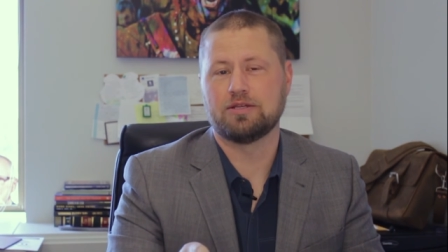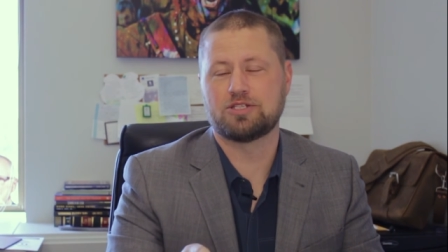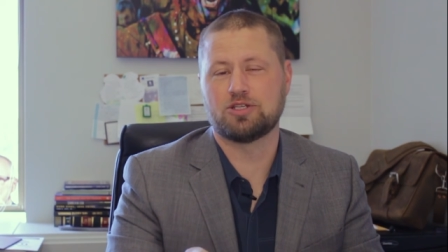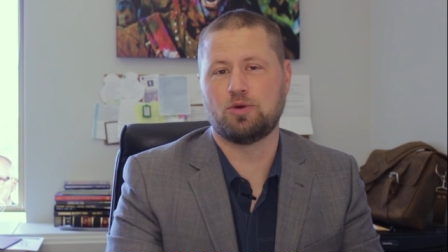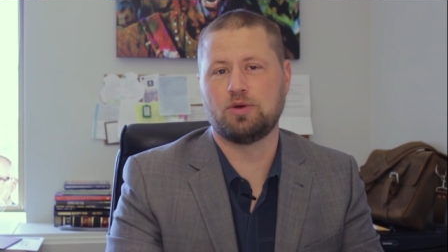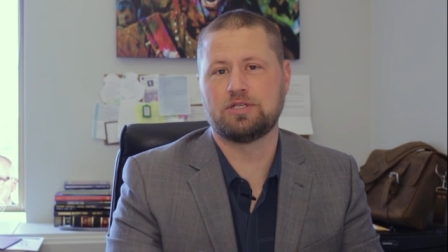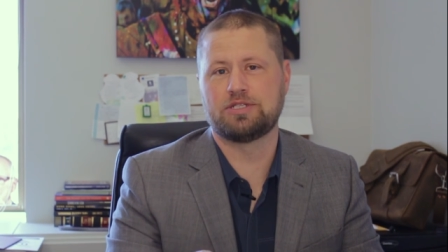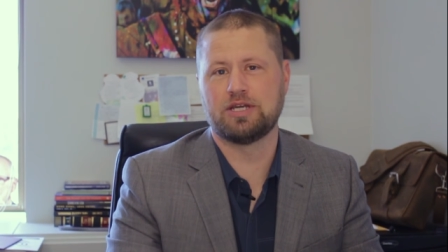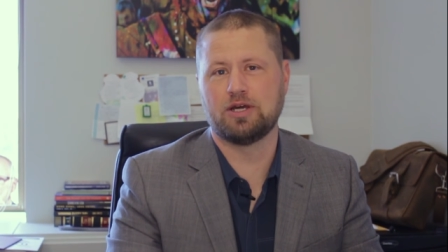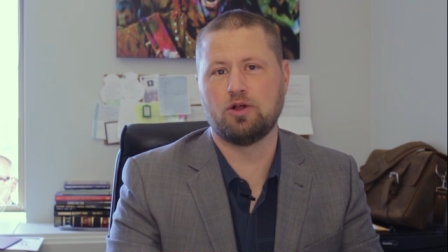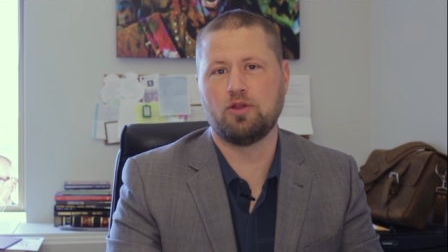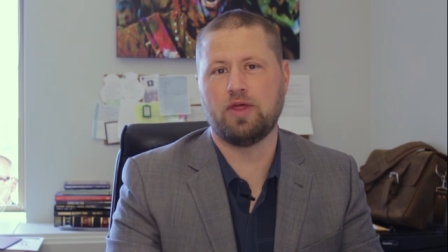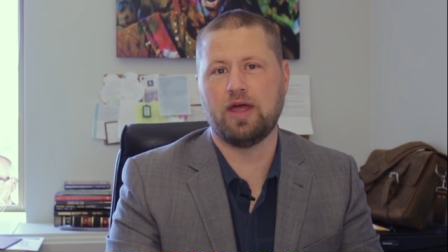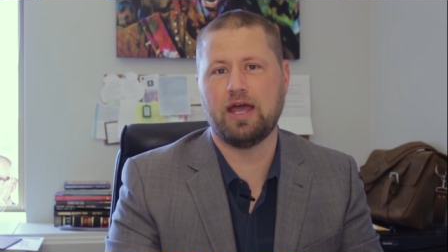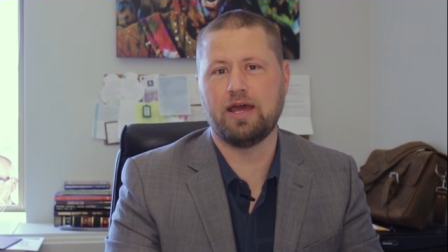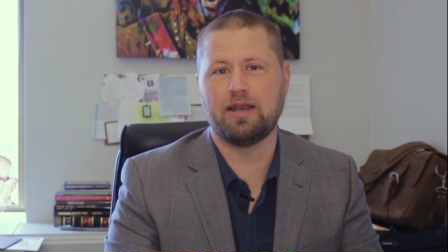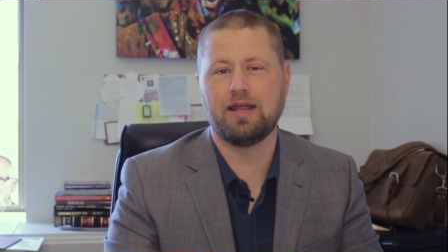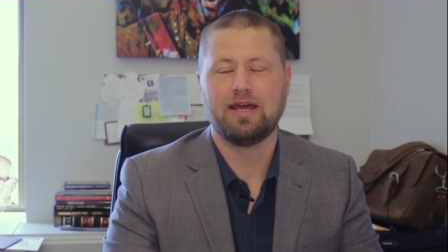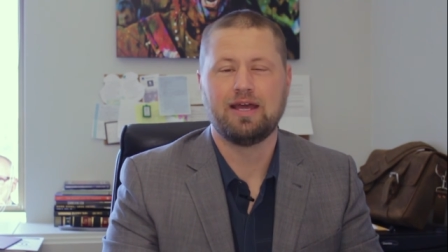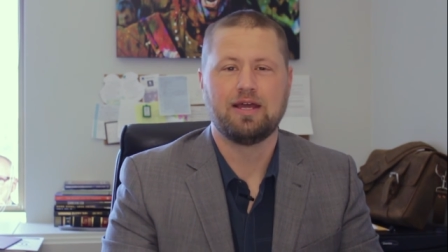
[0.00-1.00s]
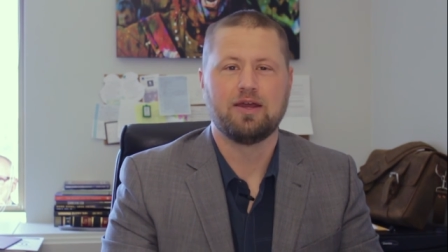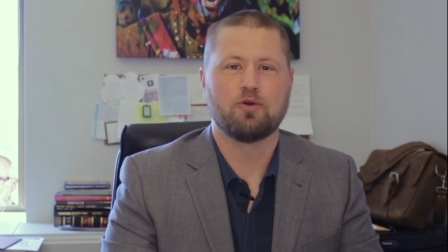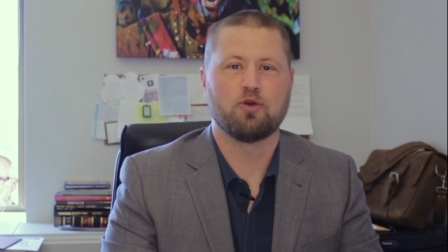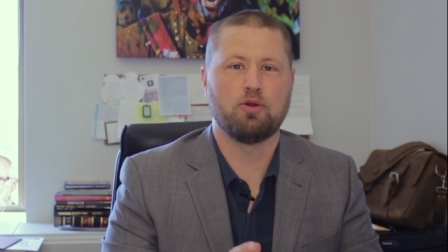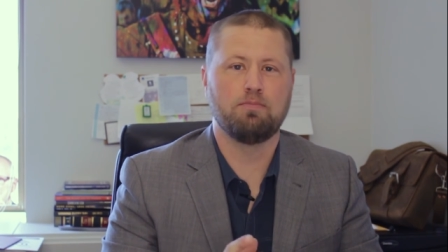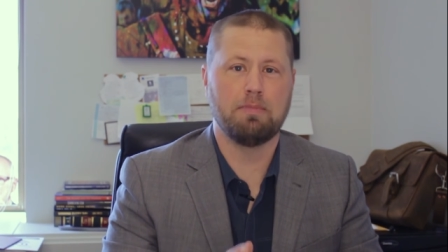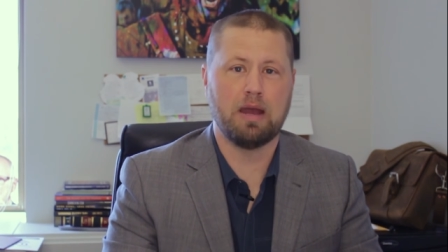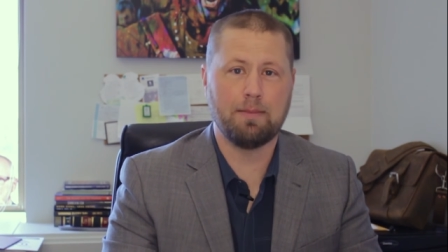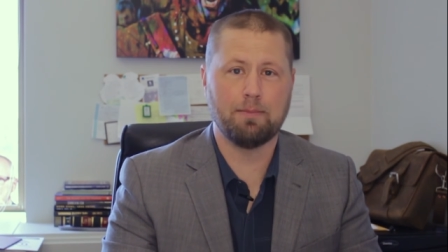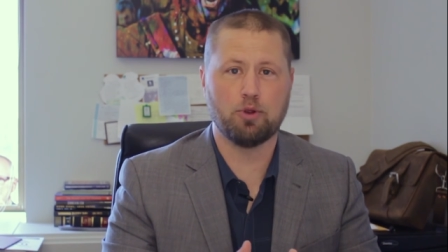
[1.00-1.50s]
So until then,
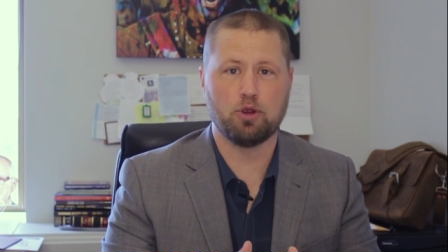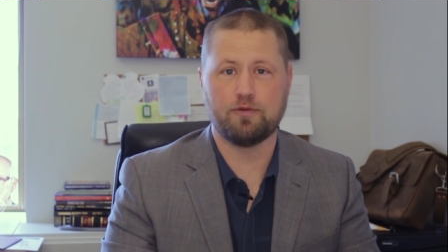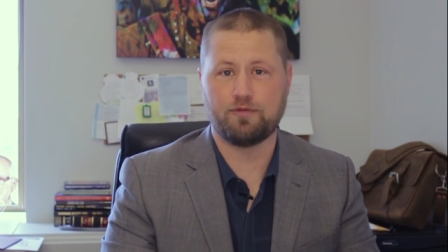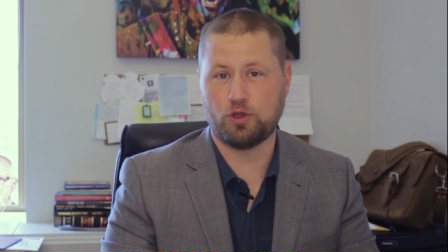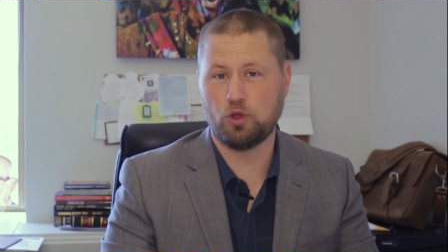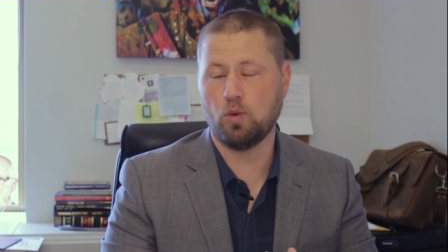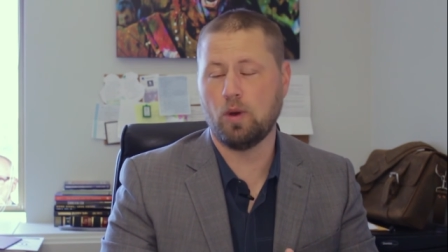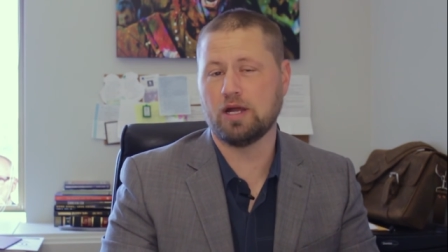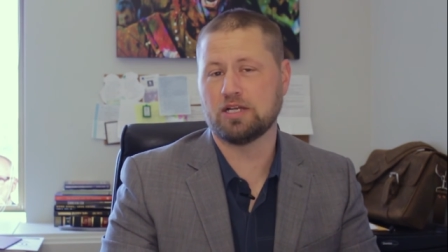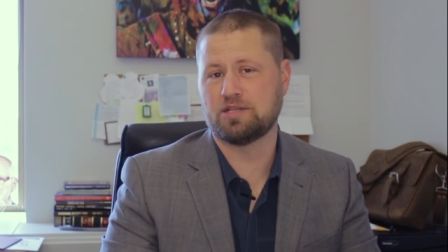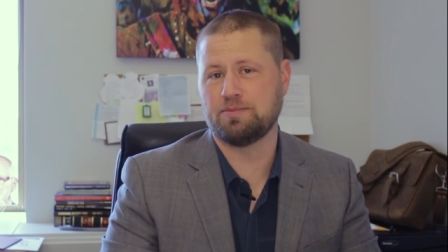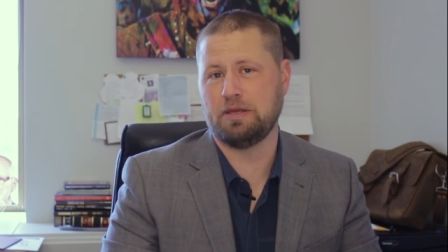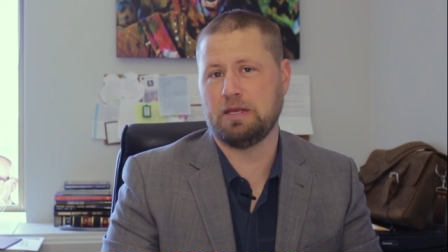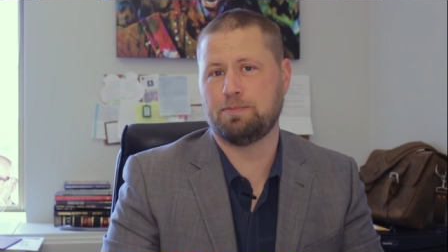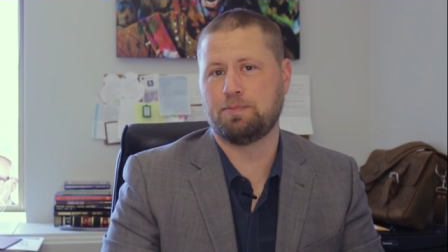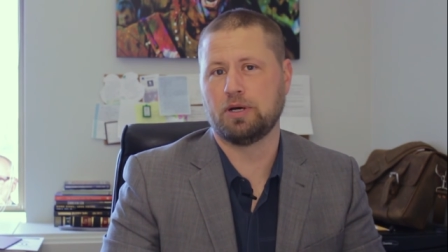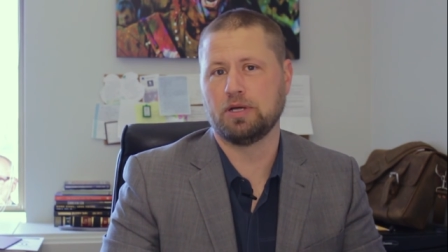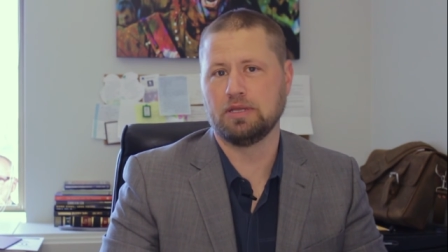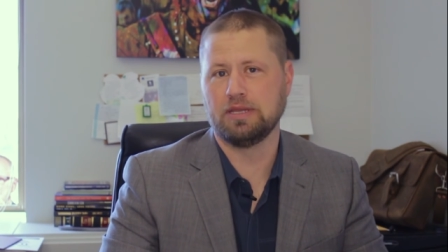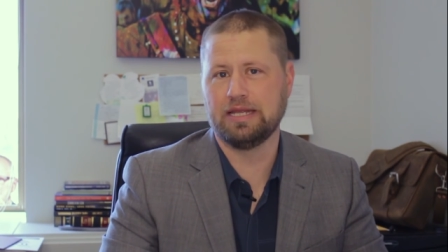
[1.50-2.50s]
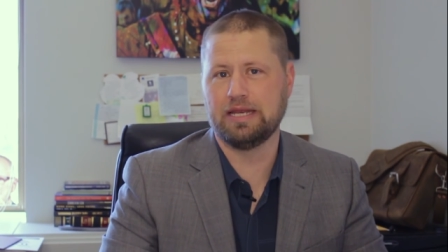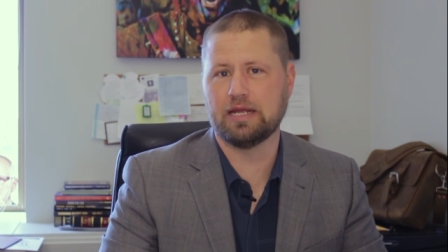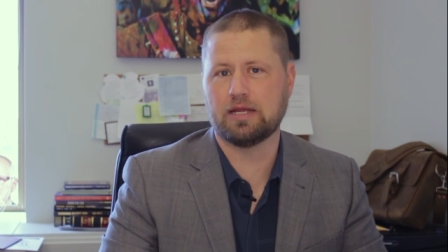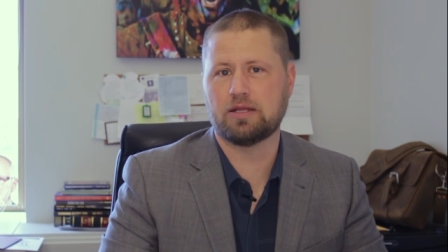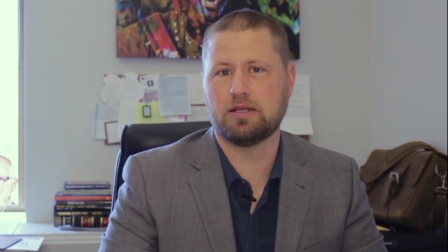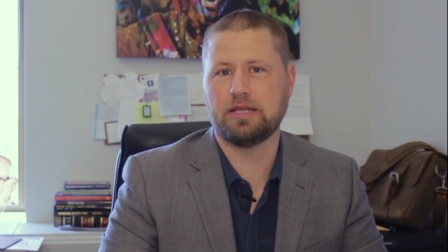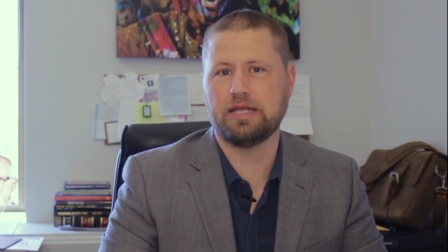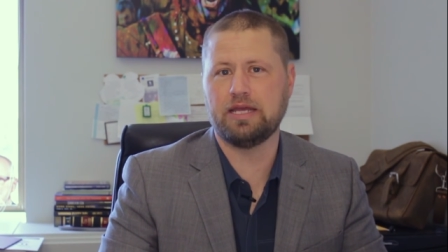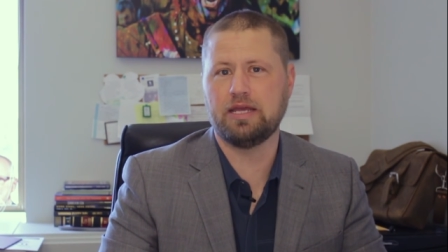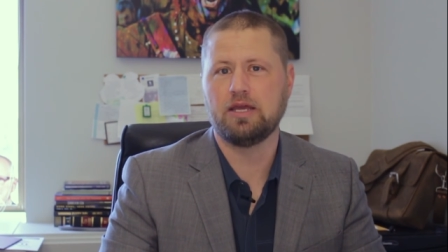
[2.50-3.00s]
remember, if you want to be
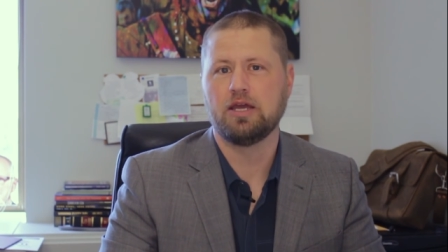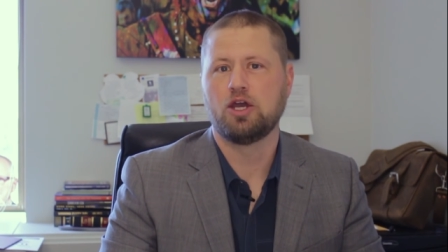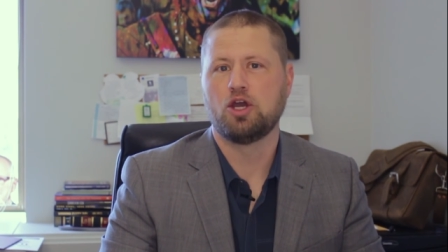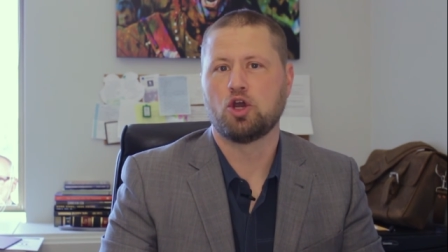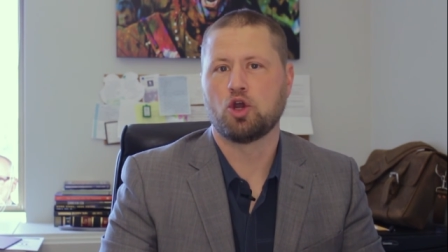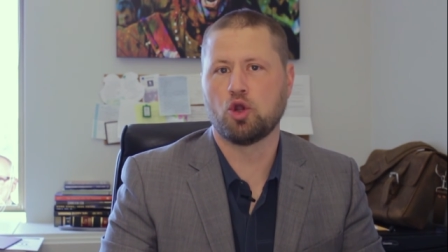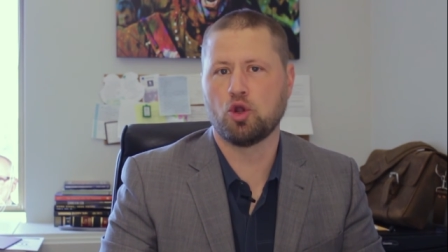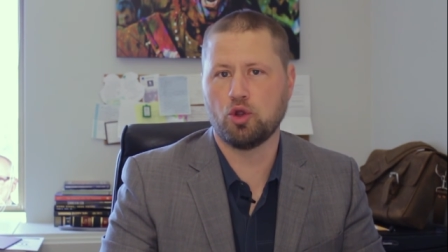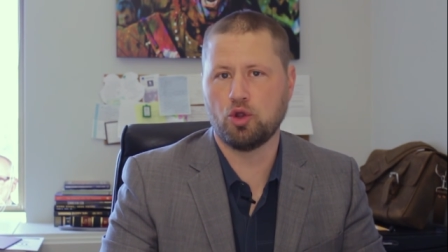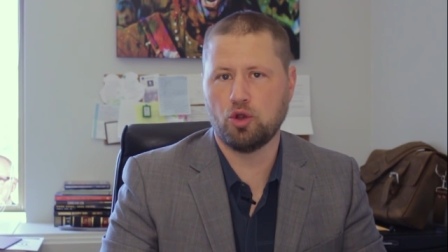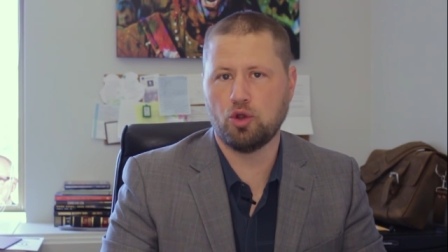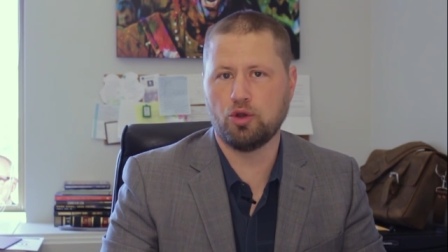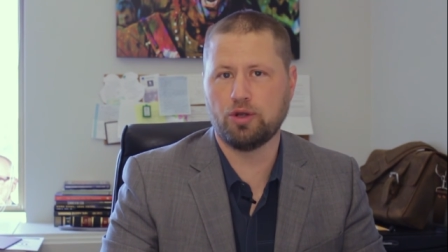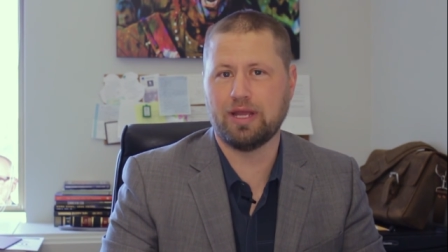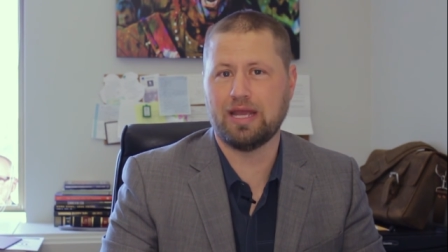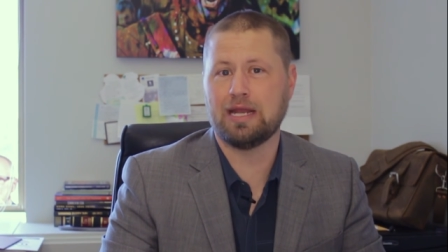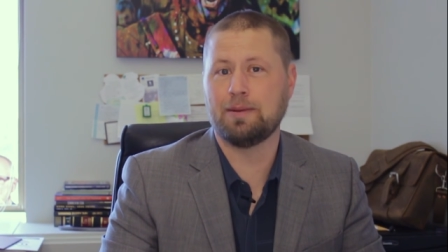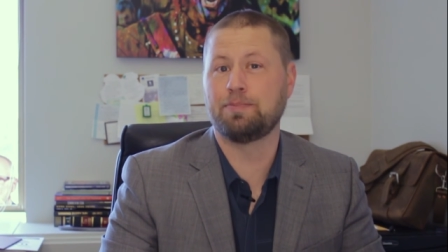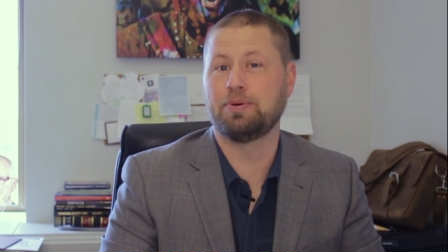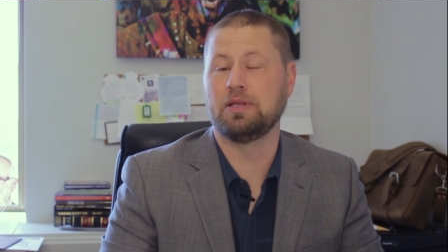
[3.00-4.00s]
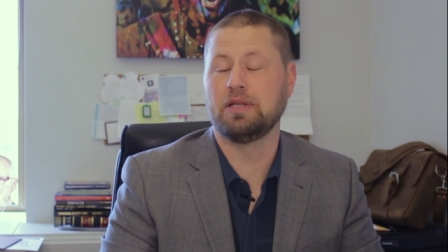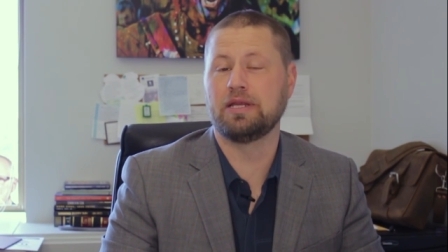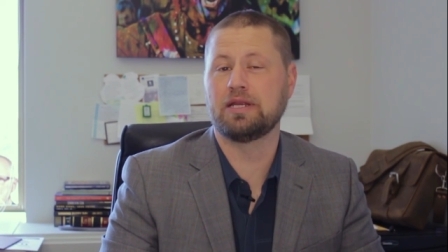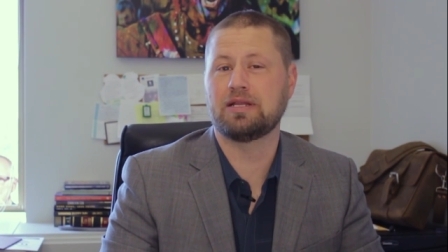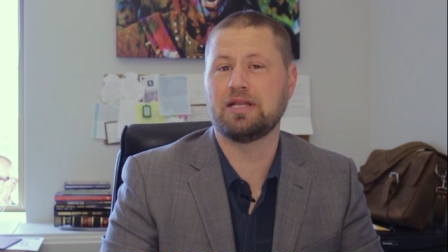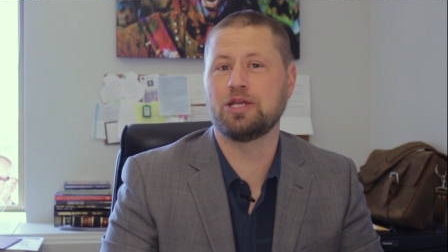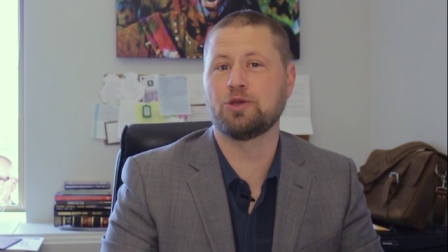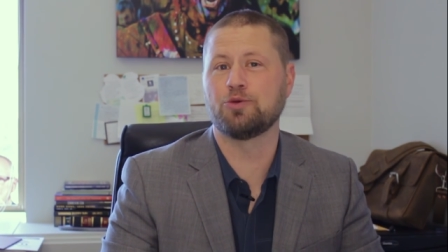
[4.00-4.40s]
politically heard and politically